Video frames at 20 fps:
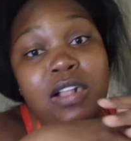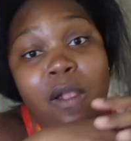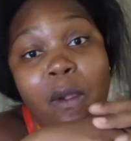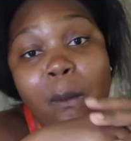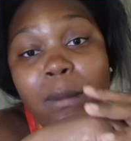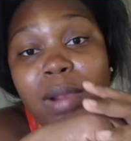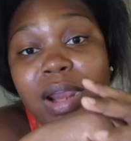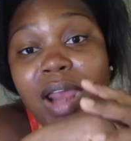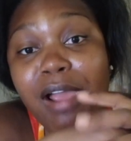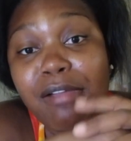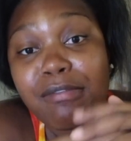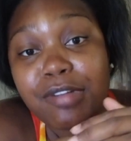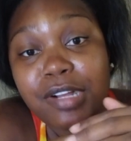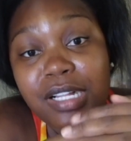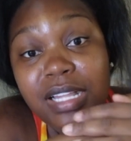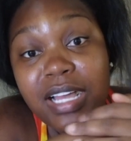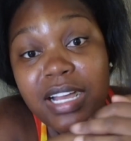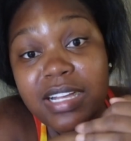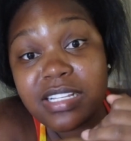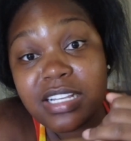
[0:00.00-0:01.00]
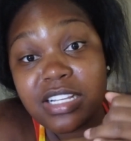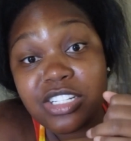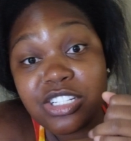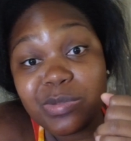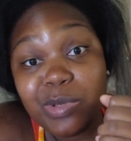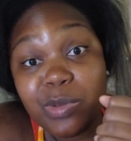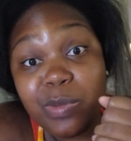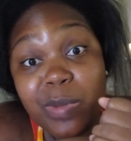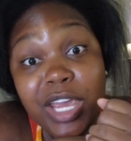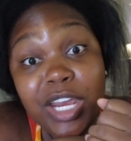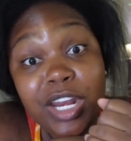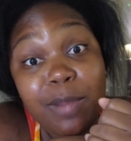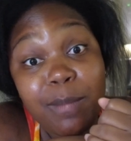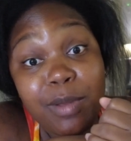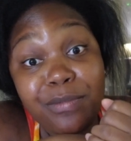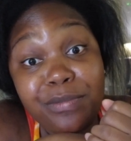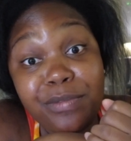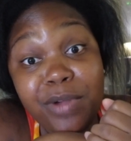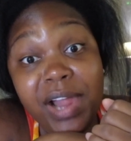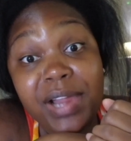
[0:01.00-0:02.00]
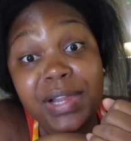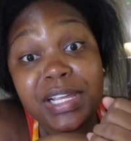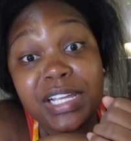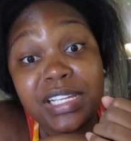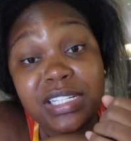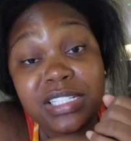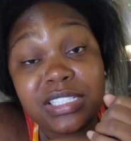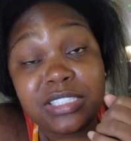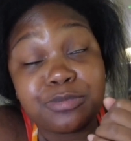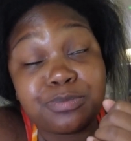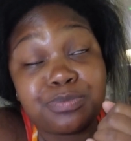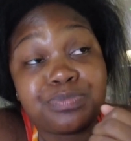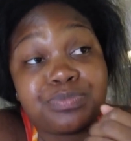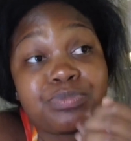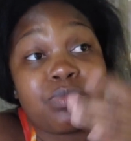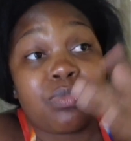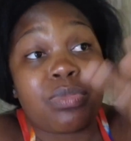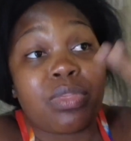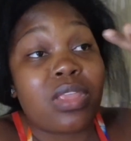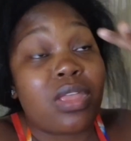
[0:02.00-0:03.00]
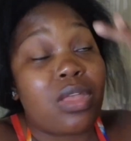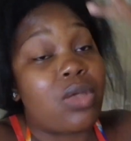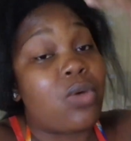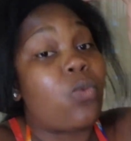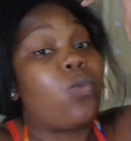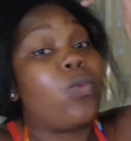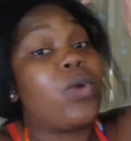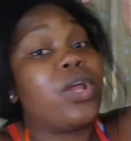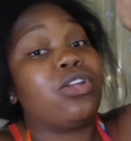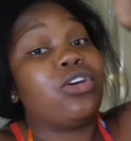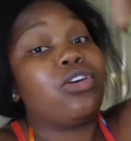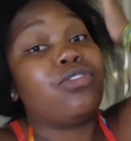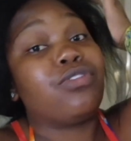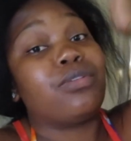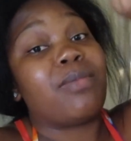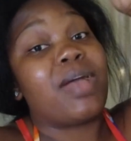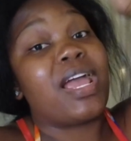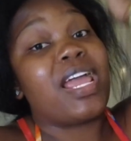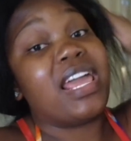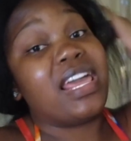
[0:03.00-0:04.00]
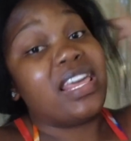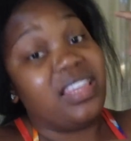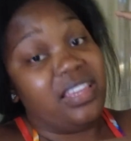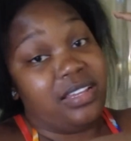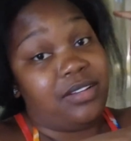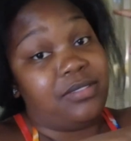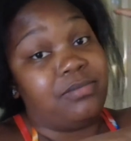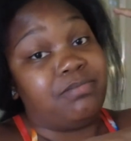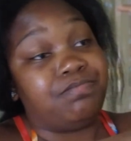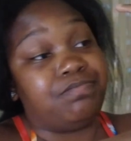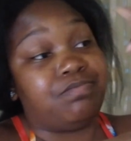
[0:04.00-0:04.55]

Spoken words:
I realized I should be waking up at 5 a.m., went over my head.